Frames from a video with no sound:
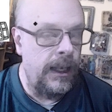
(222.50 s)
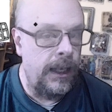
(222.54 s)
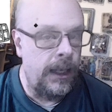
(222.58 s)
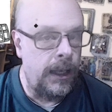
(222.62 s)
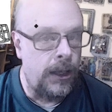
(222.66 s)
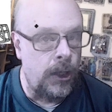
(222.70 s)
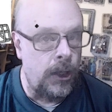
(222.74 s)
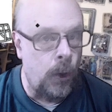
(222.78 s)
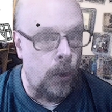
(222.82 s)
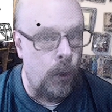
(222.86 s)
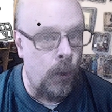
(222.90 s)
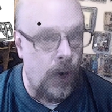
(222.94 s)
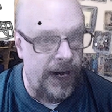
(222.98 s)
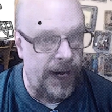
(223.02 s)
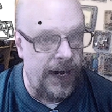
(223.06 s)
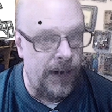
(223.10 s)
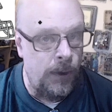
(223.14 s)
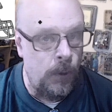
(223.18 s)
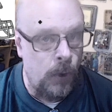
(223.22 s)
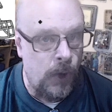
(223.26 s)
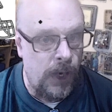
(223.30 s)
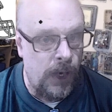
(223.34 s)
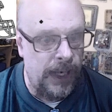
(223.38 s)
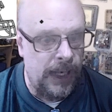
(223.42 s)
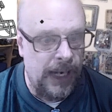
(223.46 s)
the
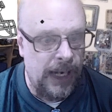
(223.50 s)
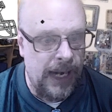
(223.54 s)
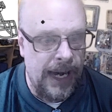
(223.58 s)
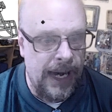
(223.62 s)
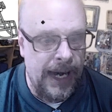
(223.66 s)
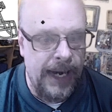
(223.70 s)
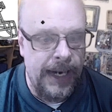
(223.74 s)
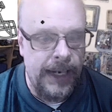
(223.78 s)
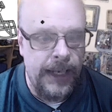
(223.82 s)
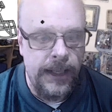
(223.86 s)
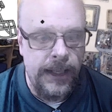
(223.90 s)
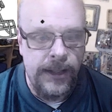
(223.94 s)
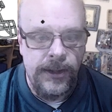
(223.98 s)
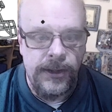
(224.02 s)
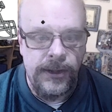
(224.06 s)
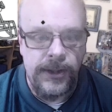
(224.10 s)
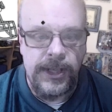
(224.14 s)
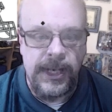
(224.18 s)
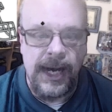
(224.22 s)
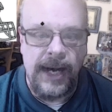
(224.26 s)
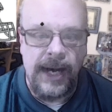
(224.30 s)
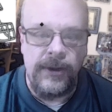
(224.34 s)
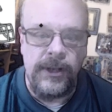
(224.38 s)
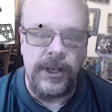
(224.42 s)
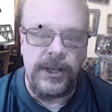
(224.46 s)
1-1 Lions.
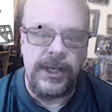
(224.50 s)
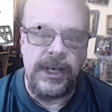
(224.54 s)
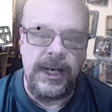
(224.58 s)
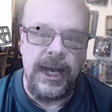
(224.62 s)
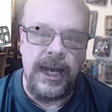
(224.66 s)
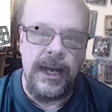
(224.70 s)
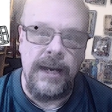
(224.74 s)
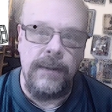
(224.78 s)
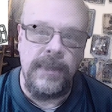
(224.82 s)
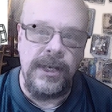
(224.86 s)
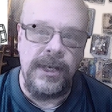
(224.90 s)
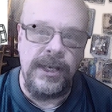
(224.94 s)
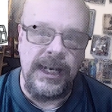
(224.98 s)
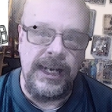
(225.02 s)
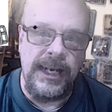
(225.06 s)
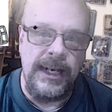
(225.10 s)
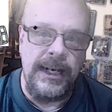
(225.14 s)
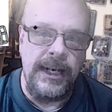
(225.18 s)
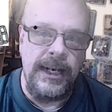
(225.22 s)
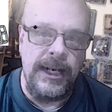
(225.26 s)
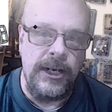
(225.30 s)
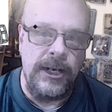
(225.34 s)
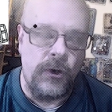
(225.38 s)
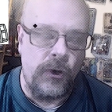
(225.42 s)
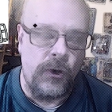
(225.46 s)
Now, this game is in
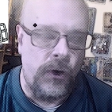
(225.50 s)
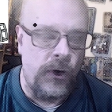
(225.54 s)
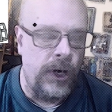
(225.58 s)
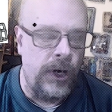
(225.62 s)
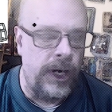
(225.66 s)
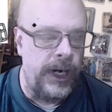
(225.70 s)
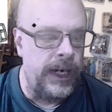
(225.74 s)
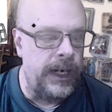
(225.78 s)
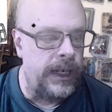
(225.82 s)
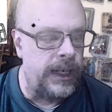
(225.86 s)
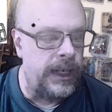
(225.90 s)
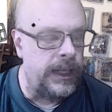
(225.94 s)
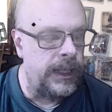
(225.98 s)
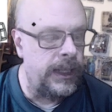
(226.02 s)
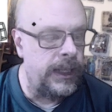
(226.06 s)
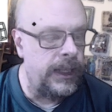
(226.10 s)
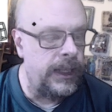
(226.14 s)
Detroit.